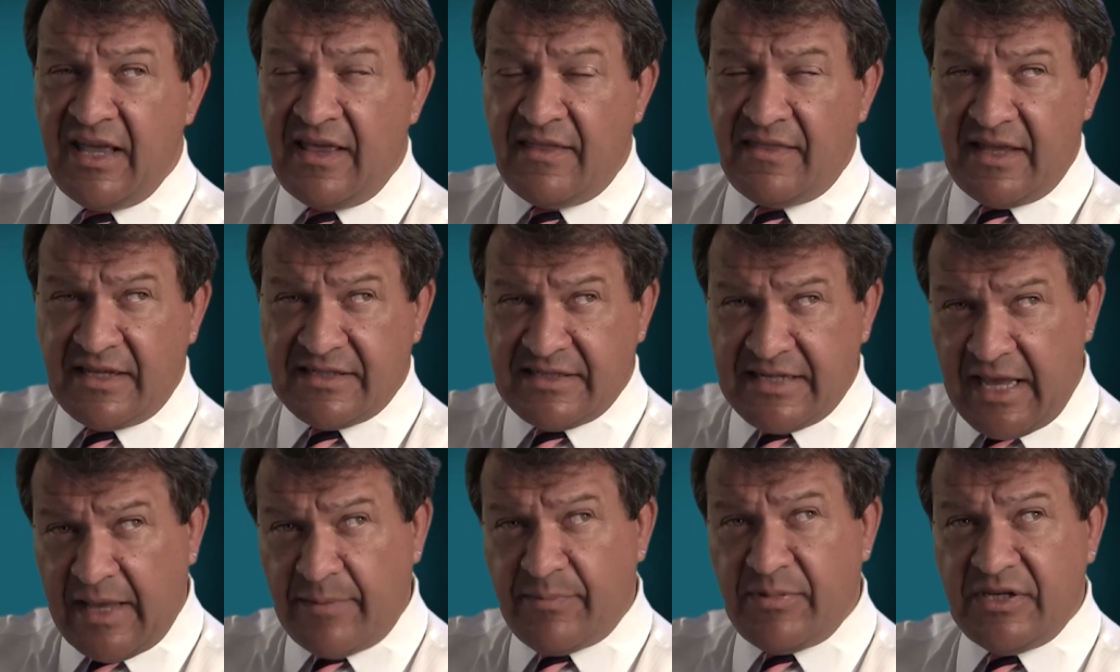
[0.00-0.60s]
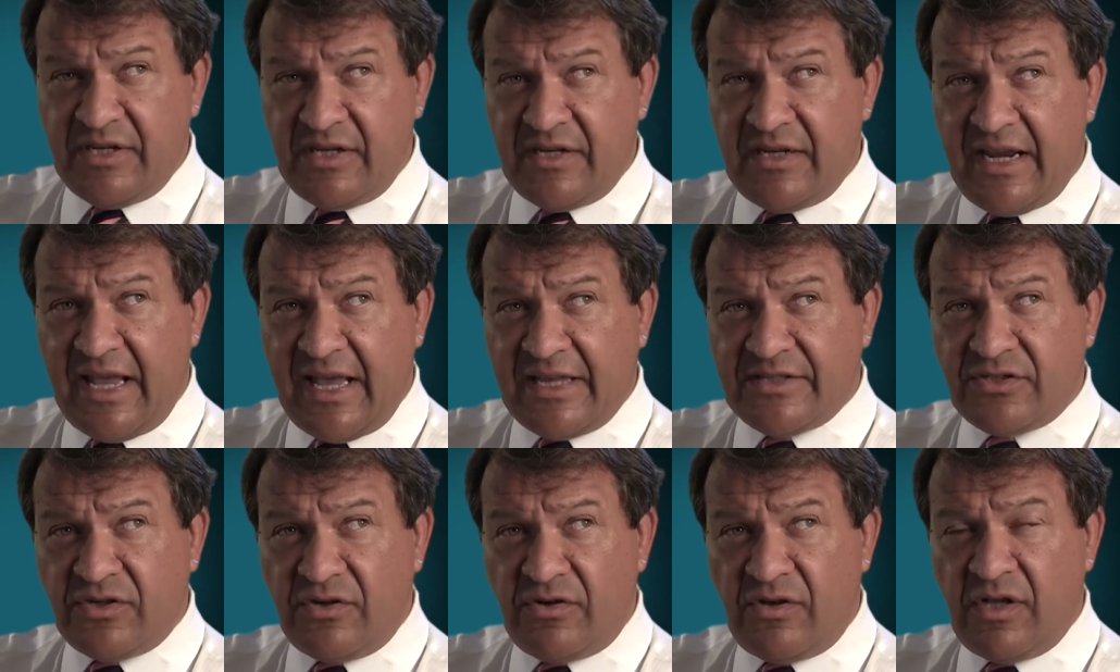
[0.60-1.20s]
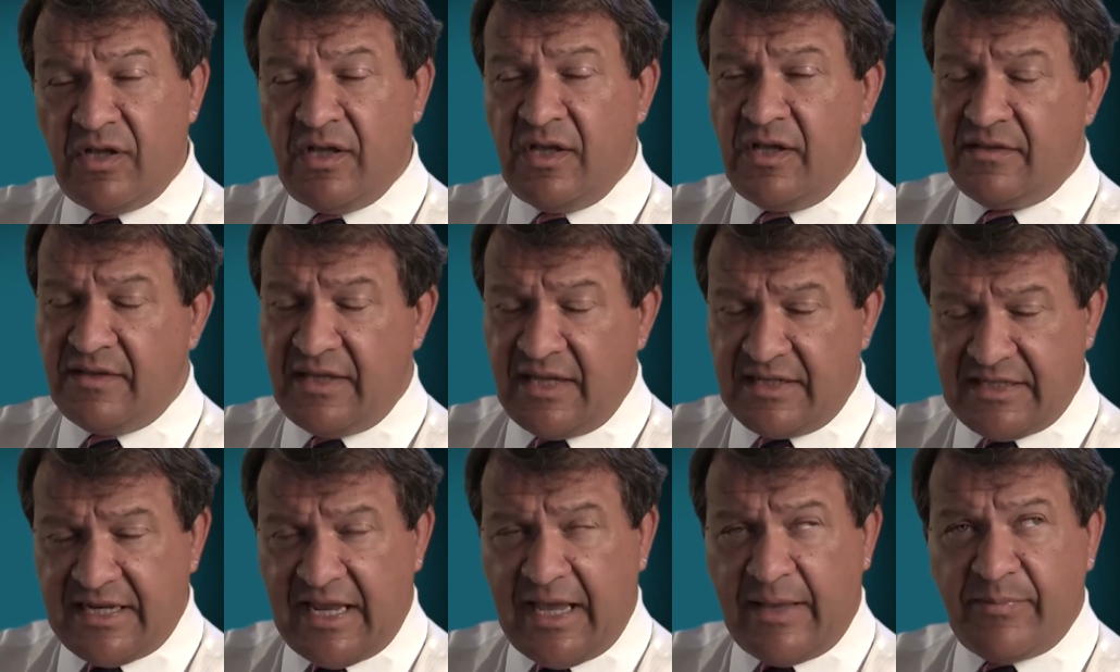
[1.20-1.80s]
That's happened in Nassau.
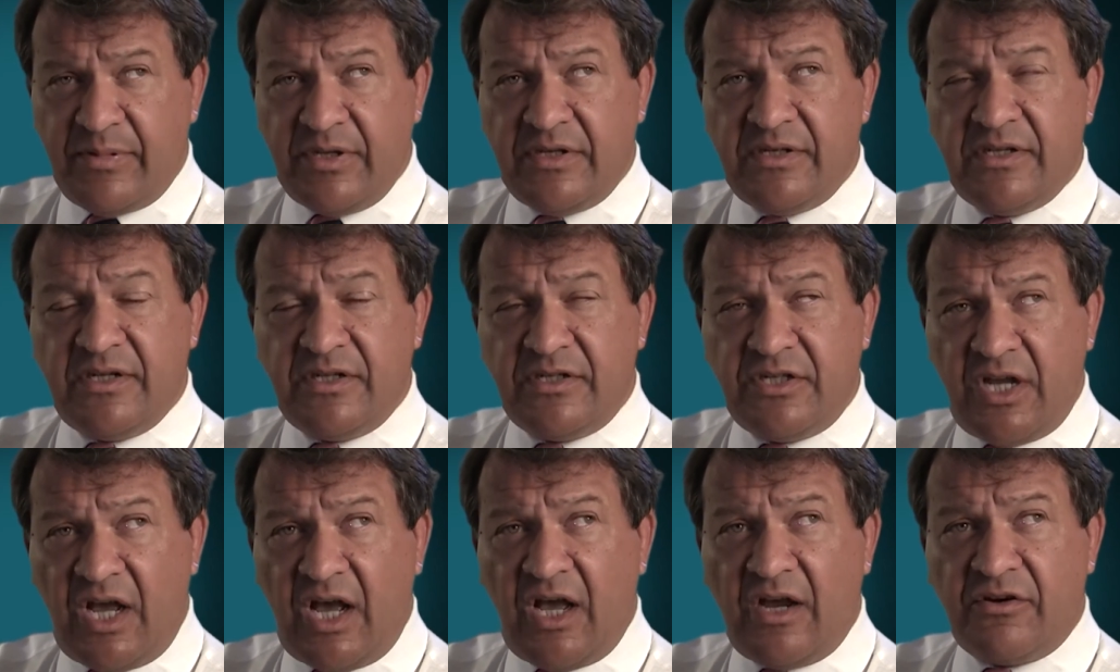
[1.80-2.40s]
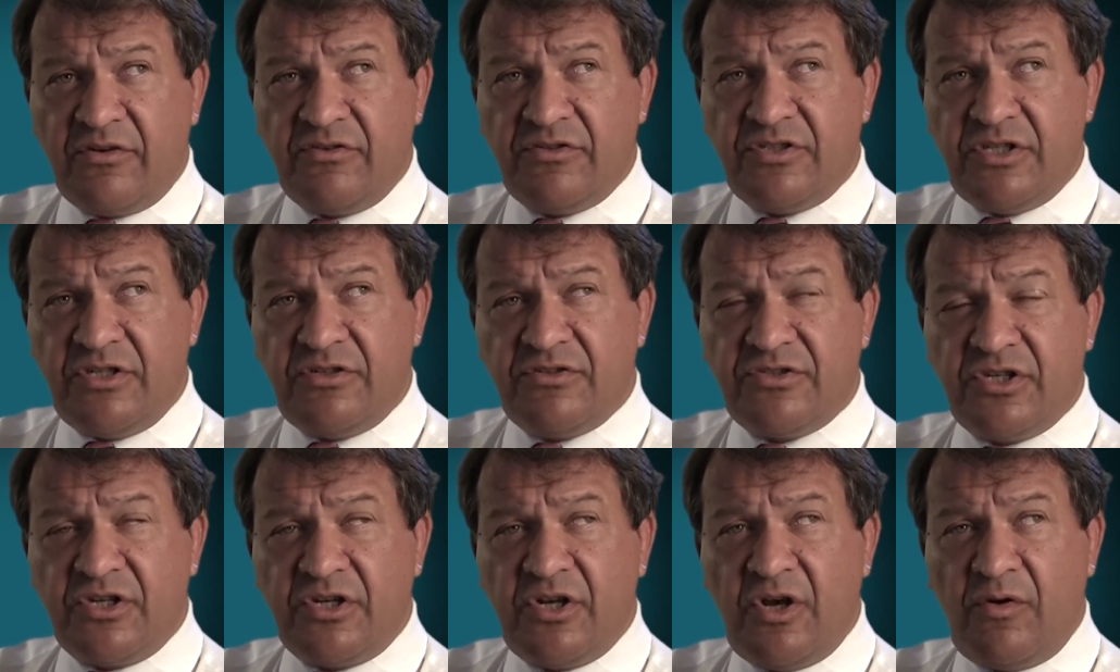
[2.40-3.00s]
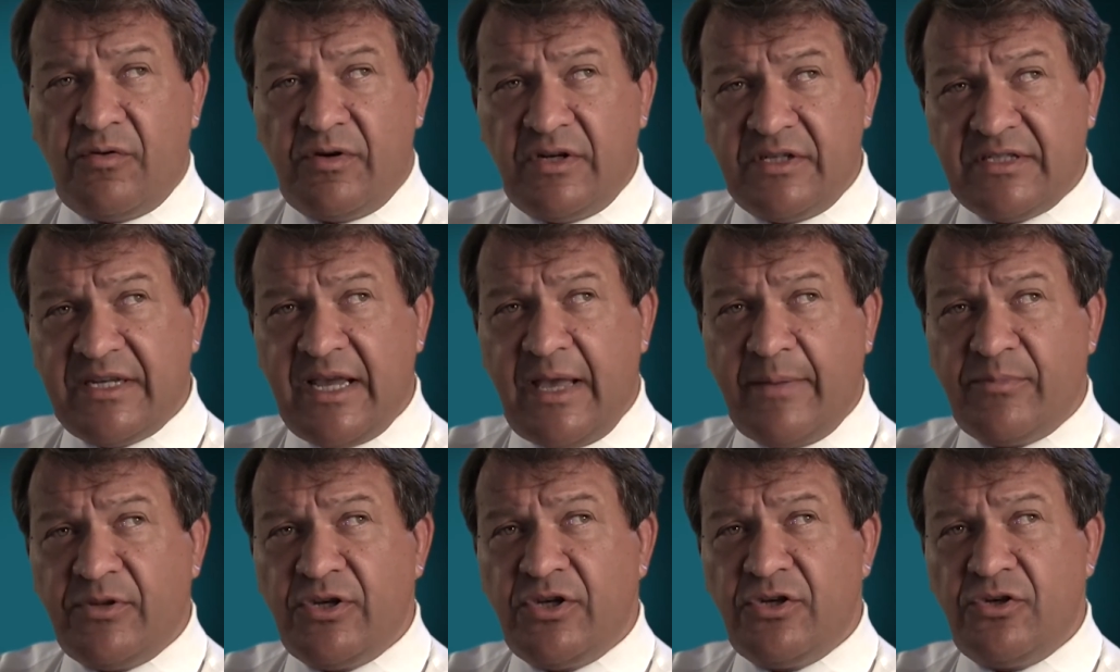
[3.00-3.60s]
That's happened in Yonkers years ago. And it's
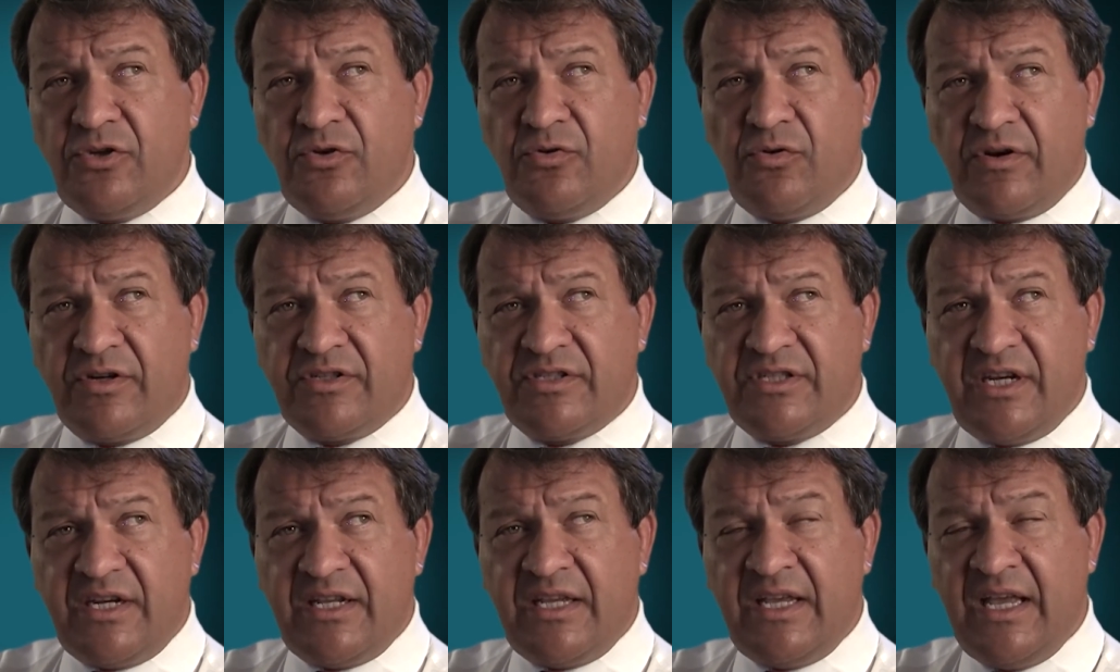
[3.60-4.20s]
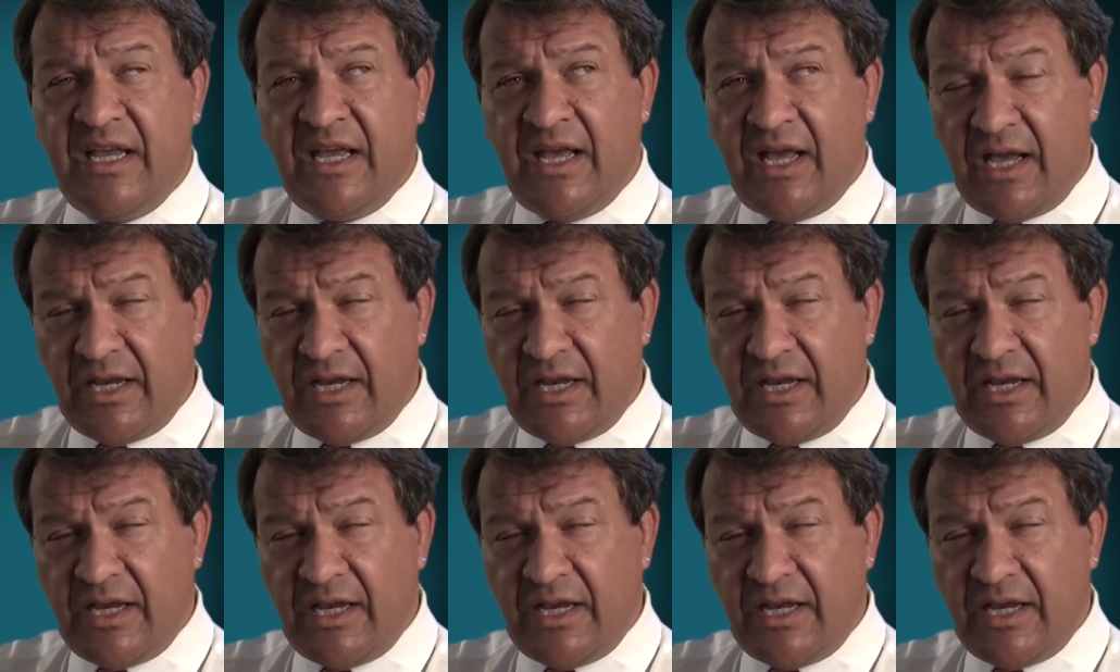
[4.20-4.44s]
happened in New York City.